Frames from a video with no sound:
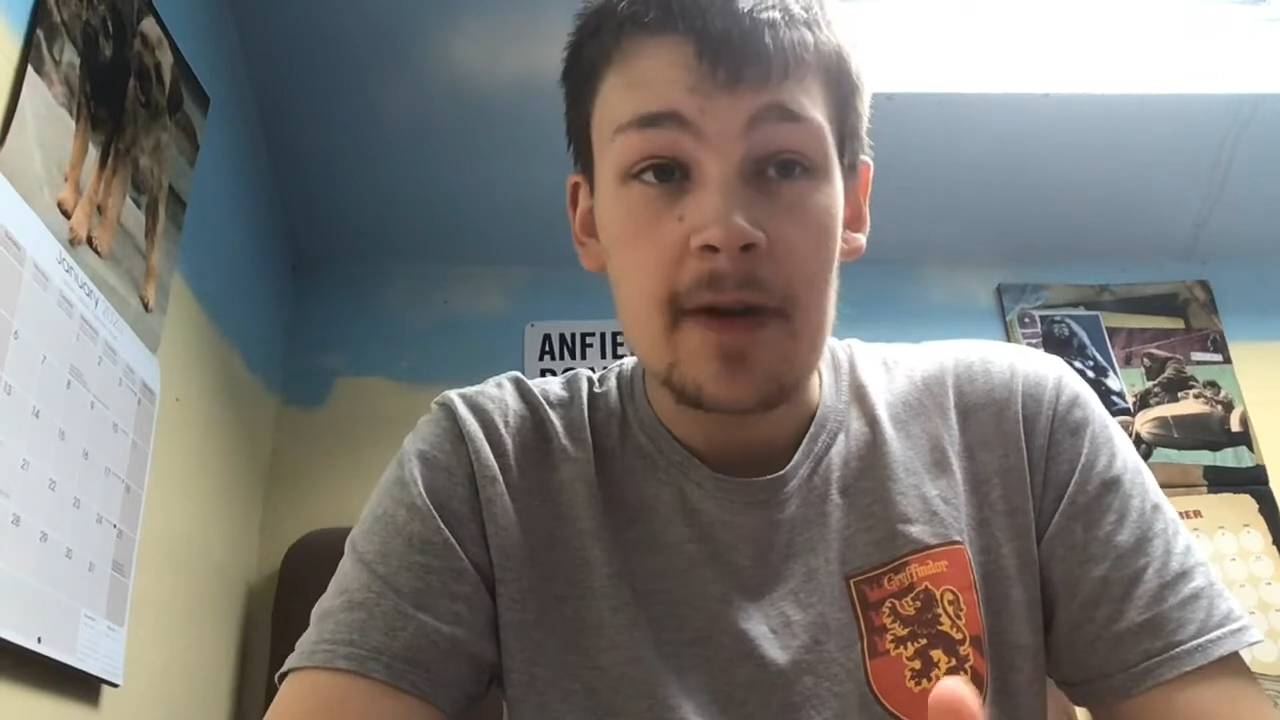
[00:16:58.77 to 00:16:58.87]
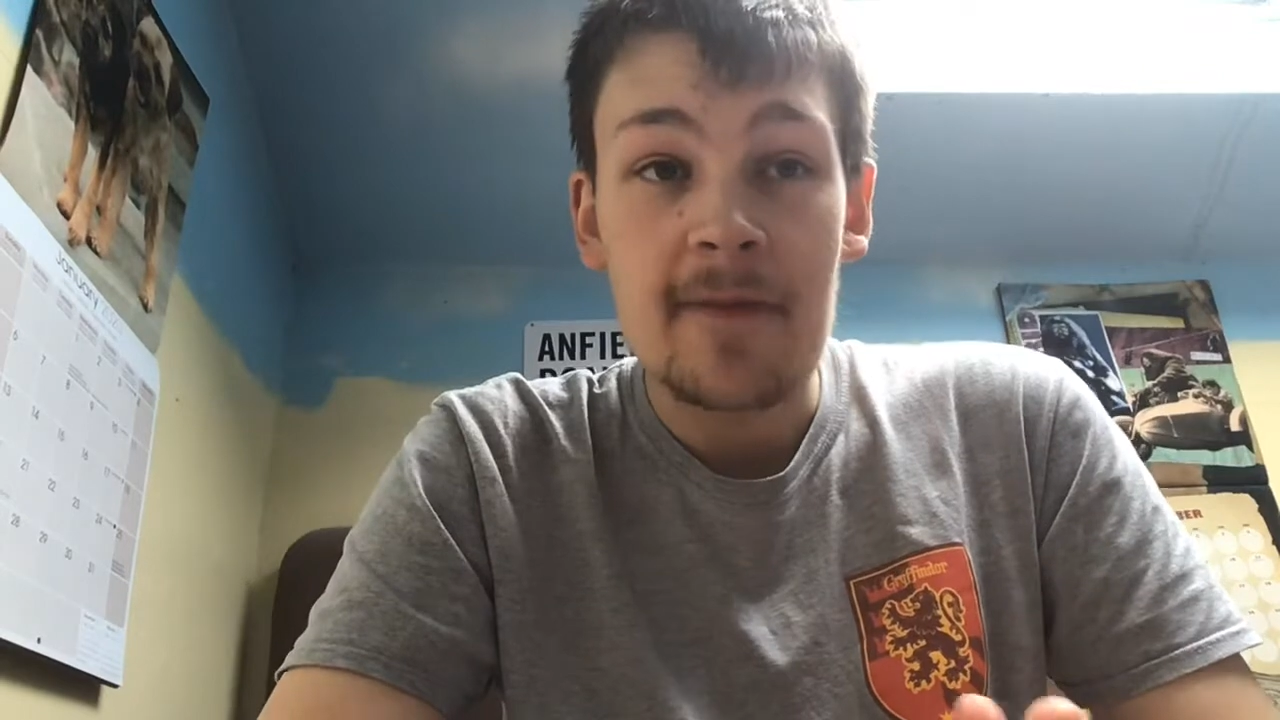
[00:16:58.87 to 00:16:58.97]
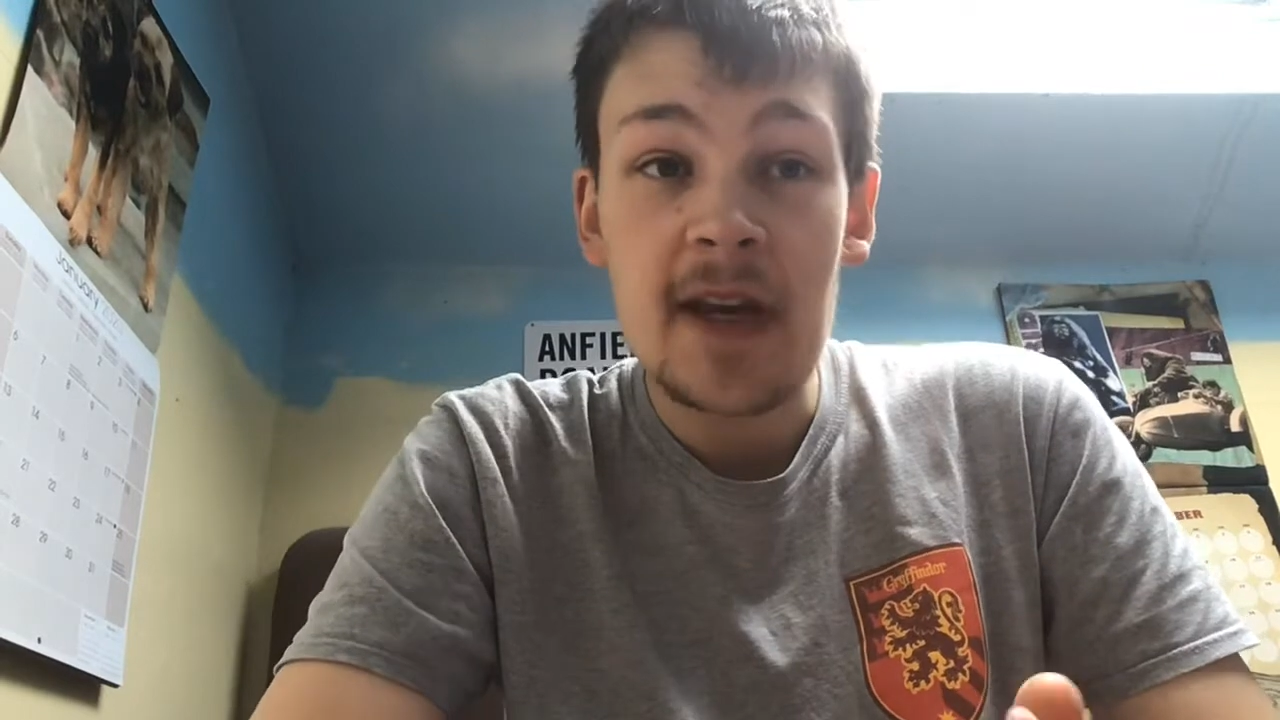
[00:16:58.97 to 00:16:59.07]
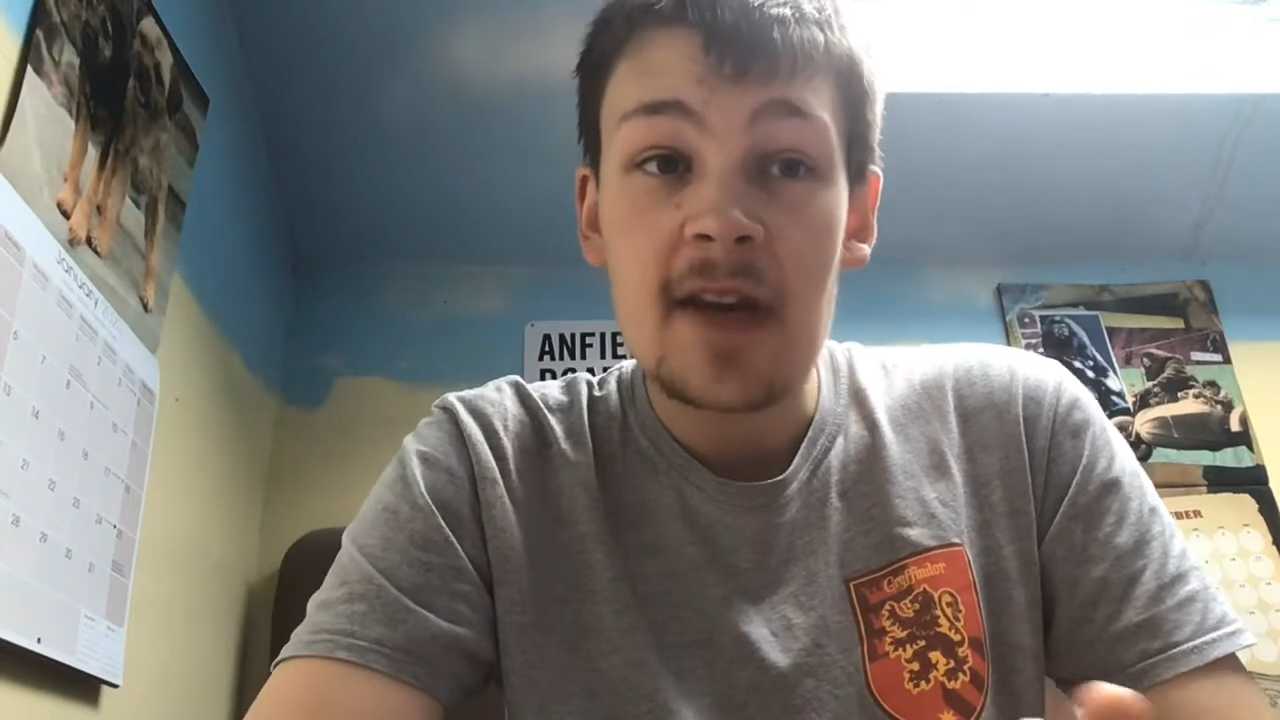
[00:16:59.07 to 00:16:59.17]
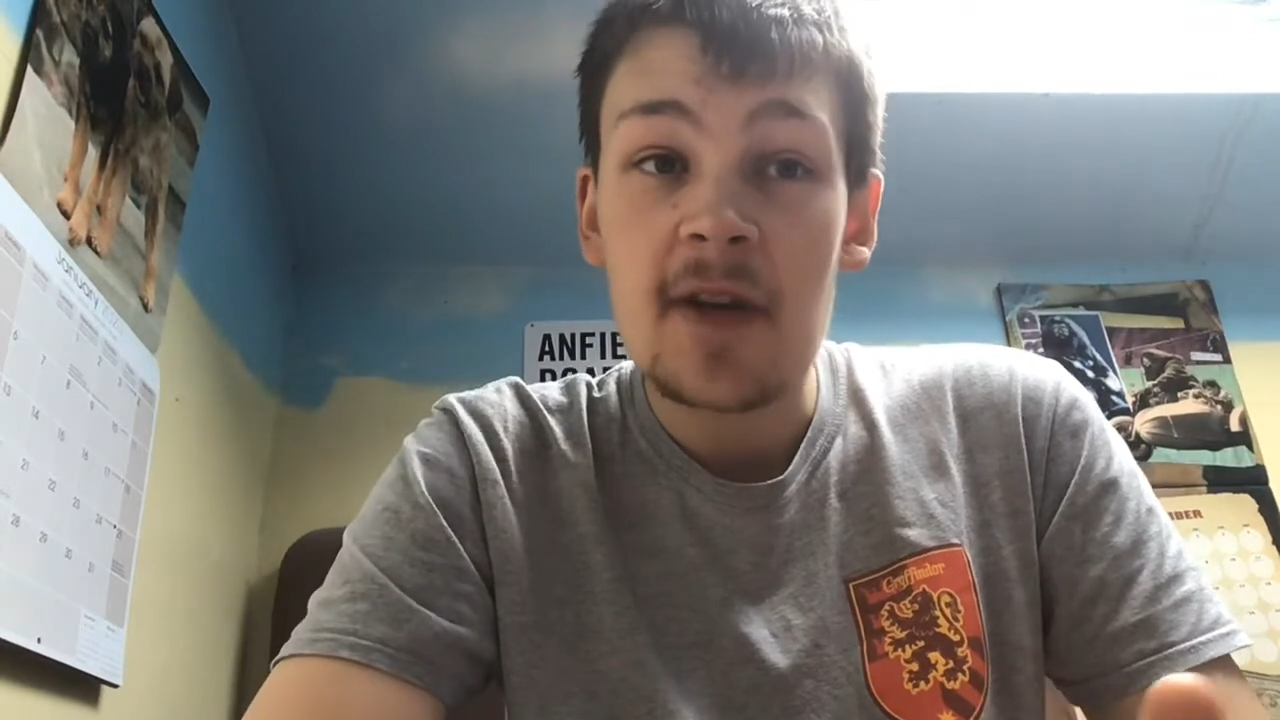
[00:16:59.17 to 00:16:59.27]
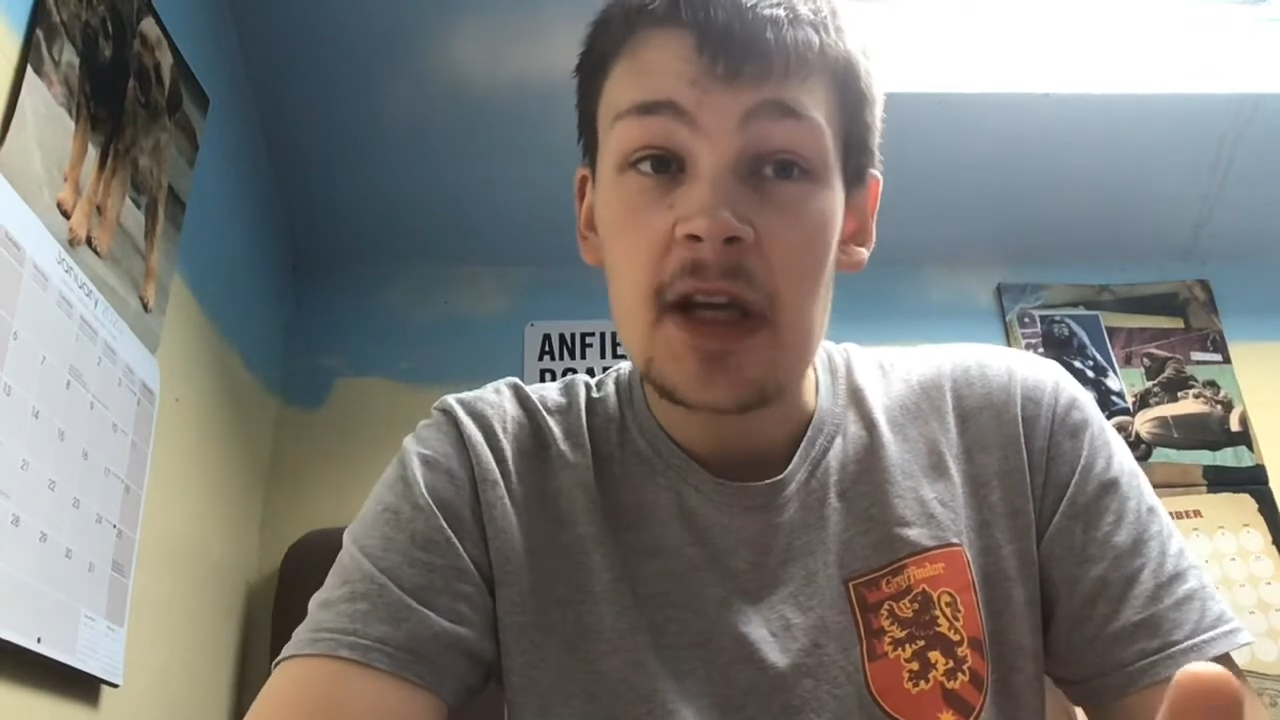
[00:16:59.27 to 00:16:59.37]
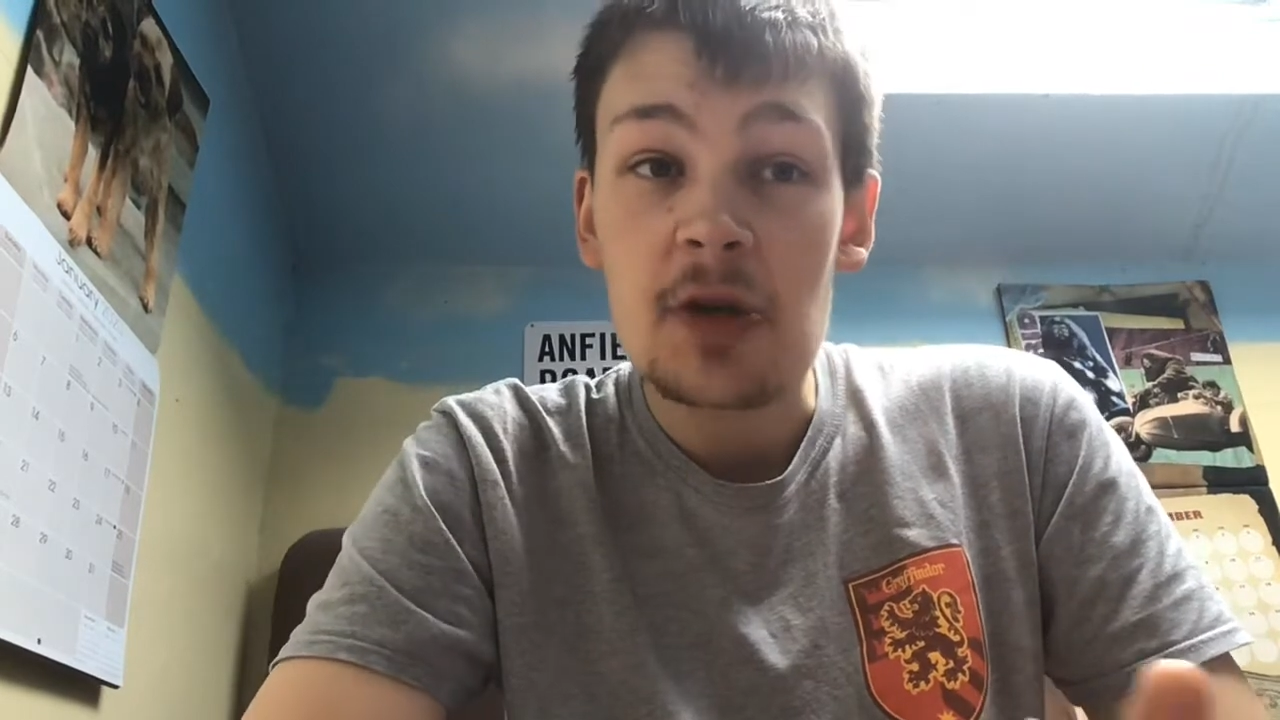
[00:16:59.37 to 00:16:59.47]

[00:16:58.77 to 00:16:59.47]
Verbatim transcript: So it'll be a very,